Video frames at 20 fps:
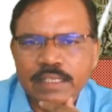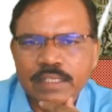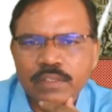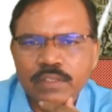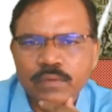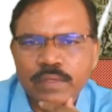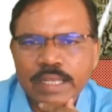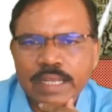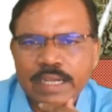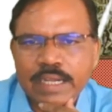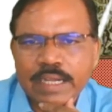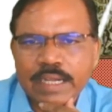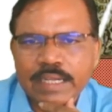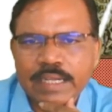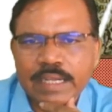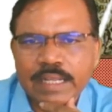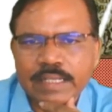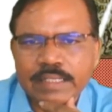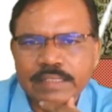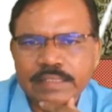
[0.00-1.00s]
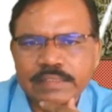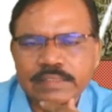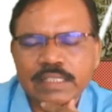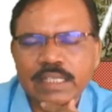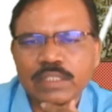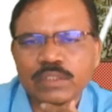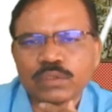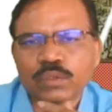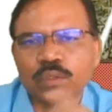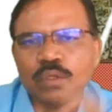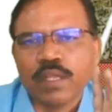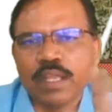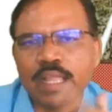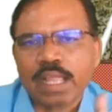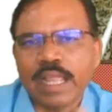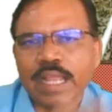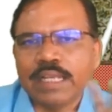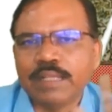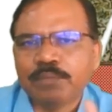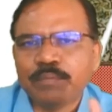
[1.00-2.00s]
You can write like this also.
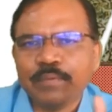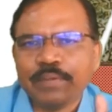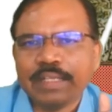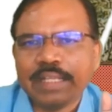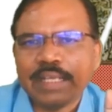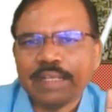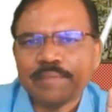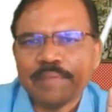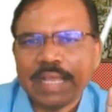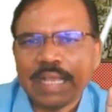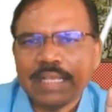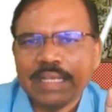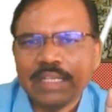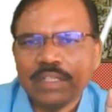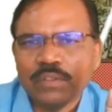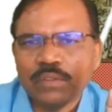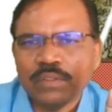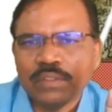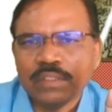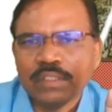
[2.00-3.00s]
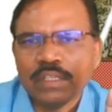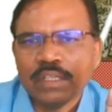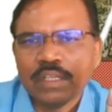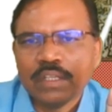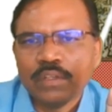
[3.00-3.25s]
And if we take magnitude,